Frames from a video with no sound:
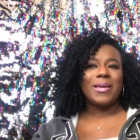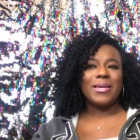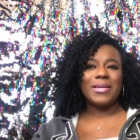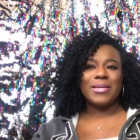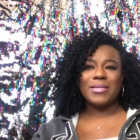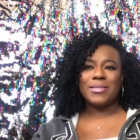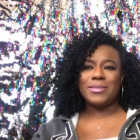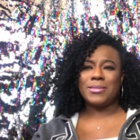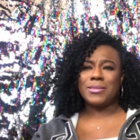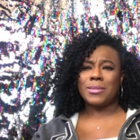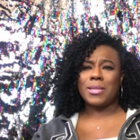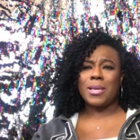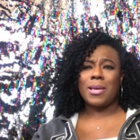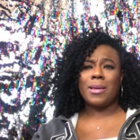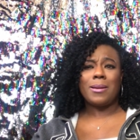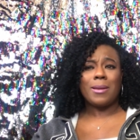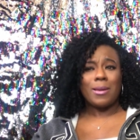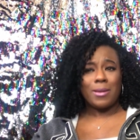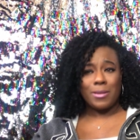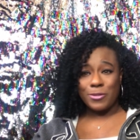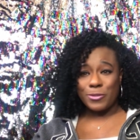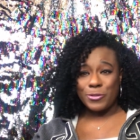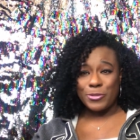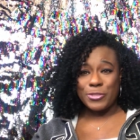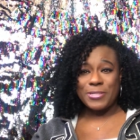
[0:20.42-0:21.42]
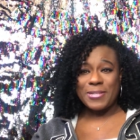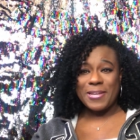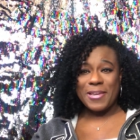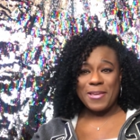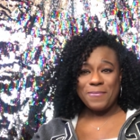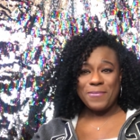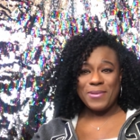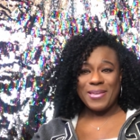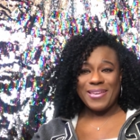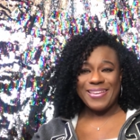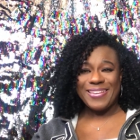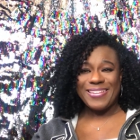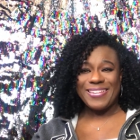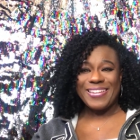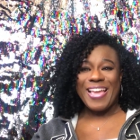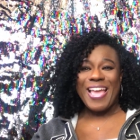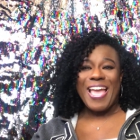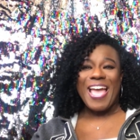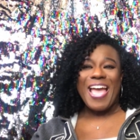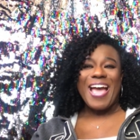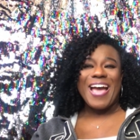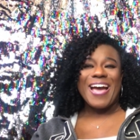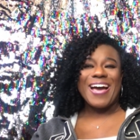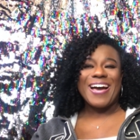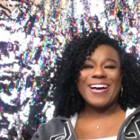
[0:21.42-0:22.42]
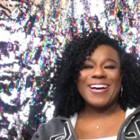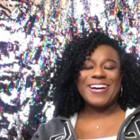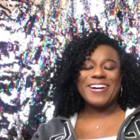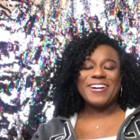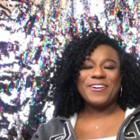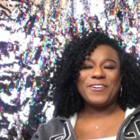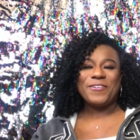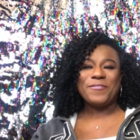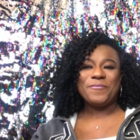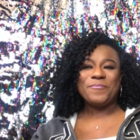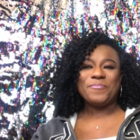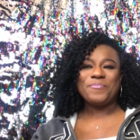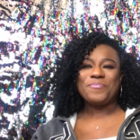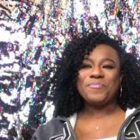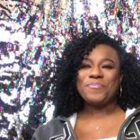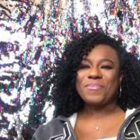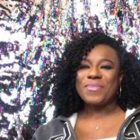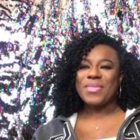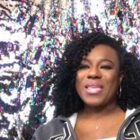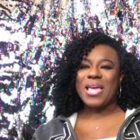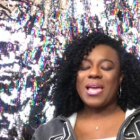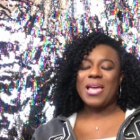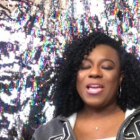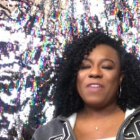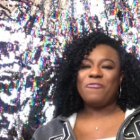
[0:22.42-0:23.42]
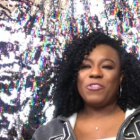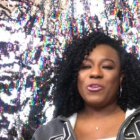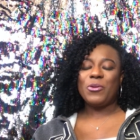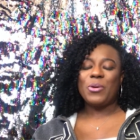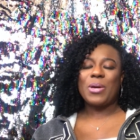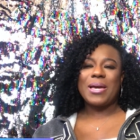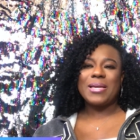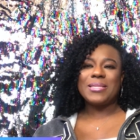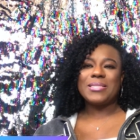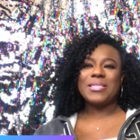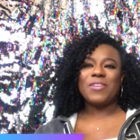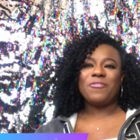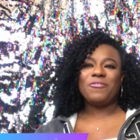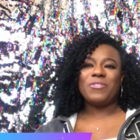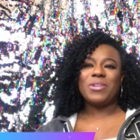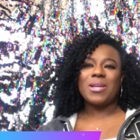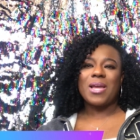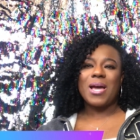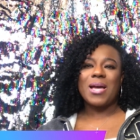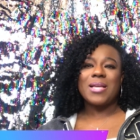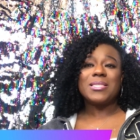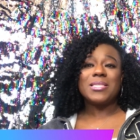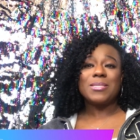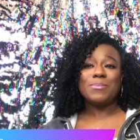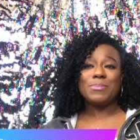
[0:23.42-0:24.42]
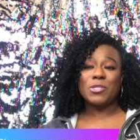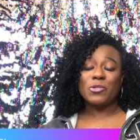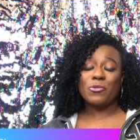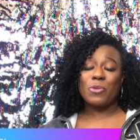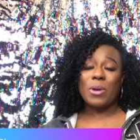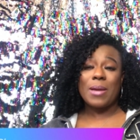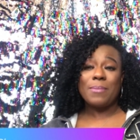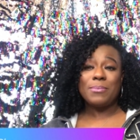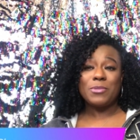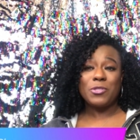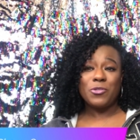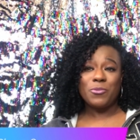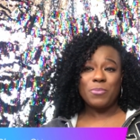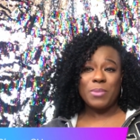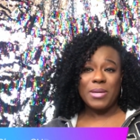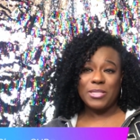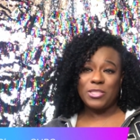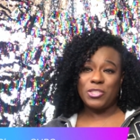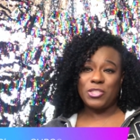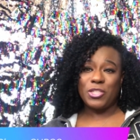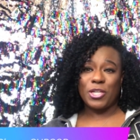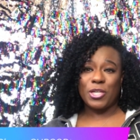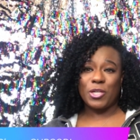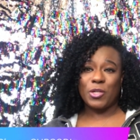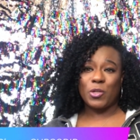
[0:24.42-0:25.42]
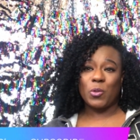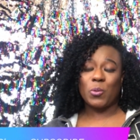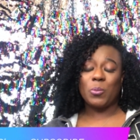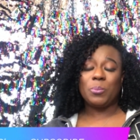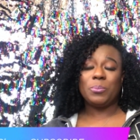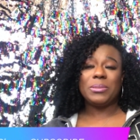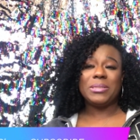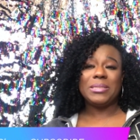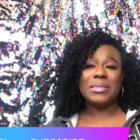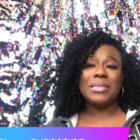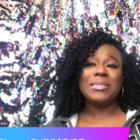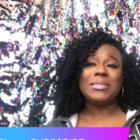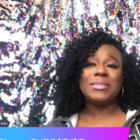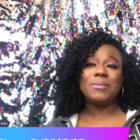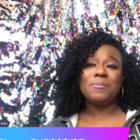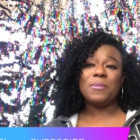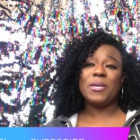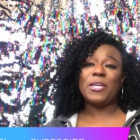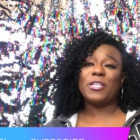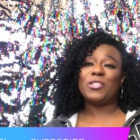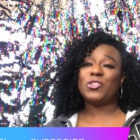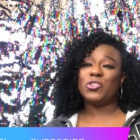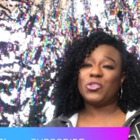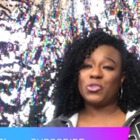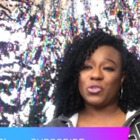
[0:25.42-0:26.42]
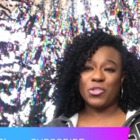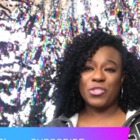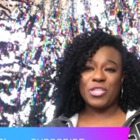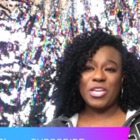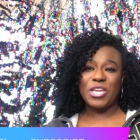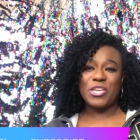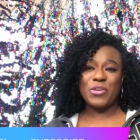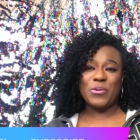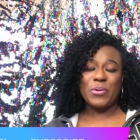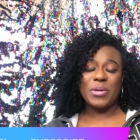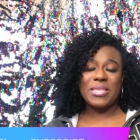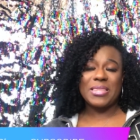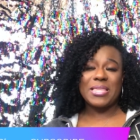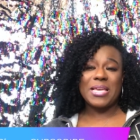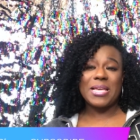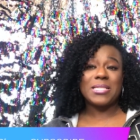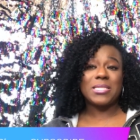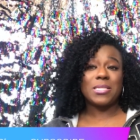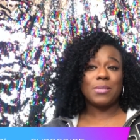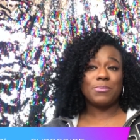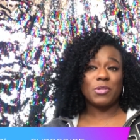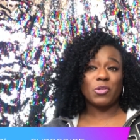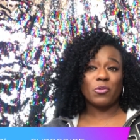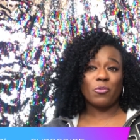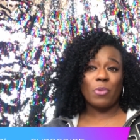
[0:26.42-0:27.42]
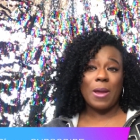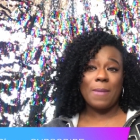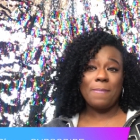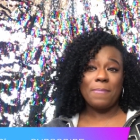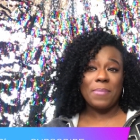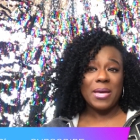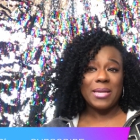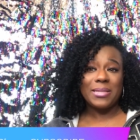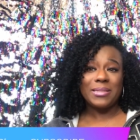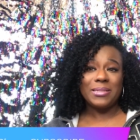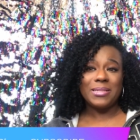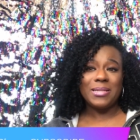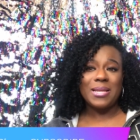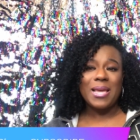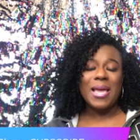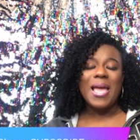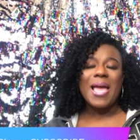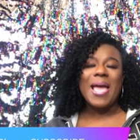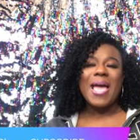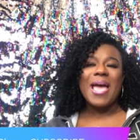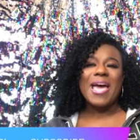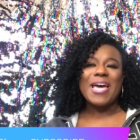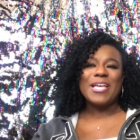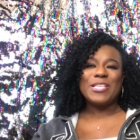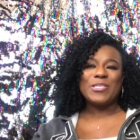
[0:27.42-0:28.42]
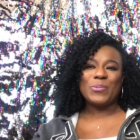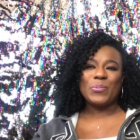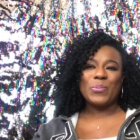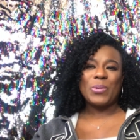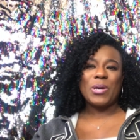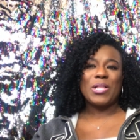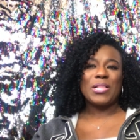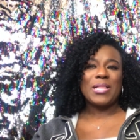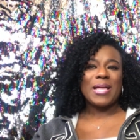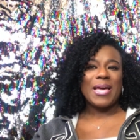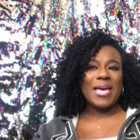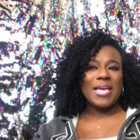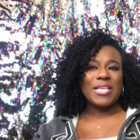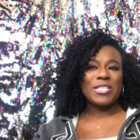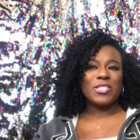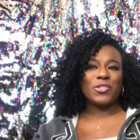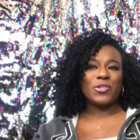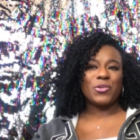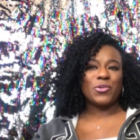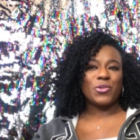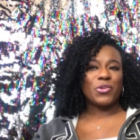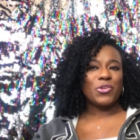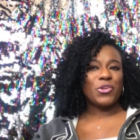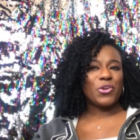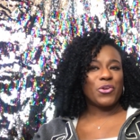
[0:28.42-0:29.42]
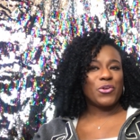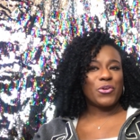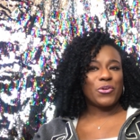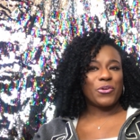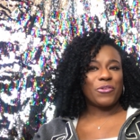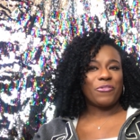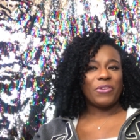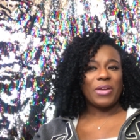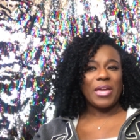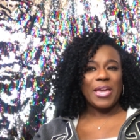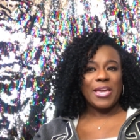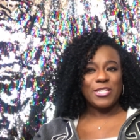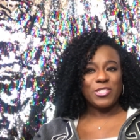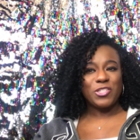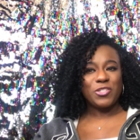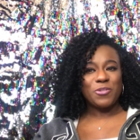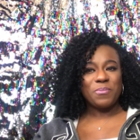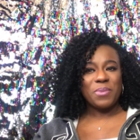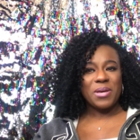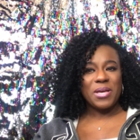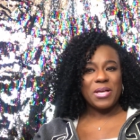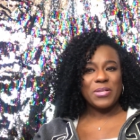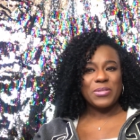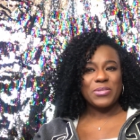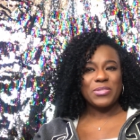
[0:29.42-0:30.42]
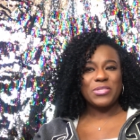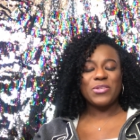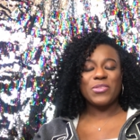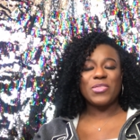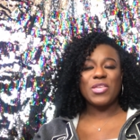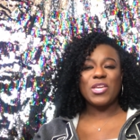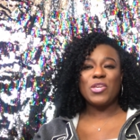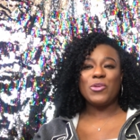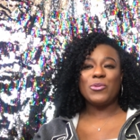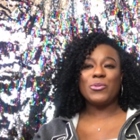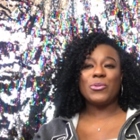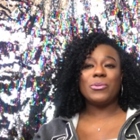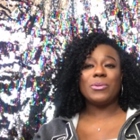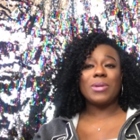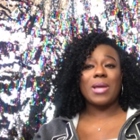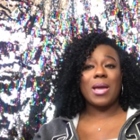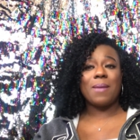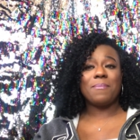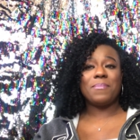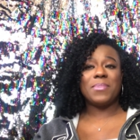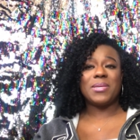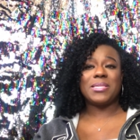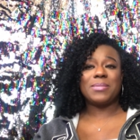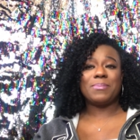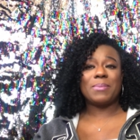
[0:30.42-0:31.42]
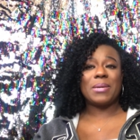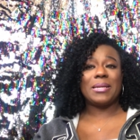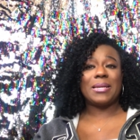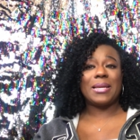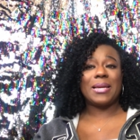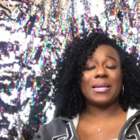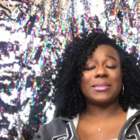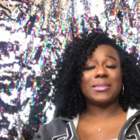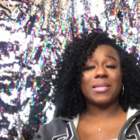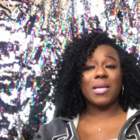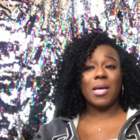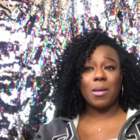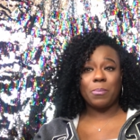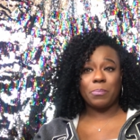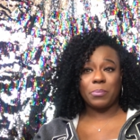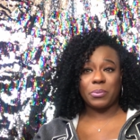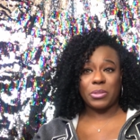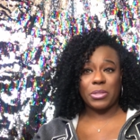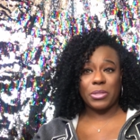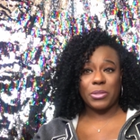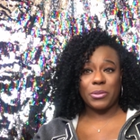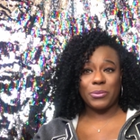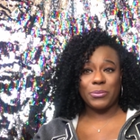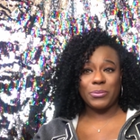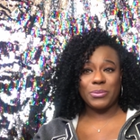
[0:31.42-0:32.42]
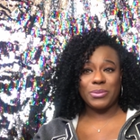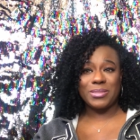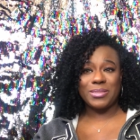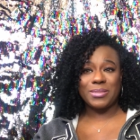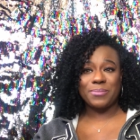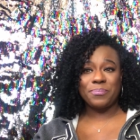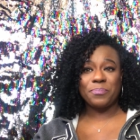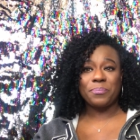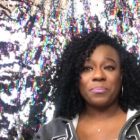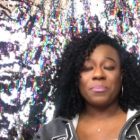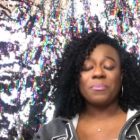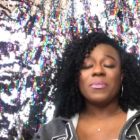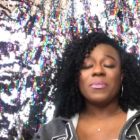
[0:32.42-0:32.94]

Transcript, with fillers: is an understatement. Um, if you guys have not subscribed to my channel, please make sure that you hit that subscribe button as well as turn on your notification bell so that you do not miss my next uploads.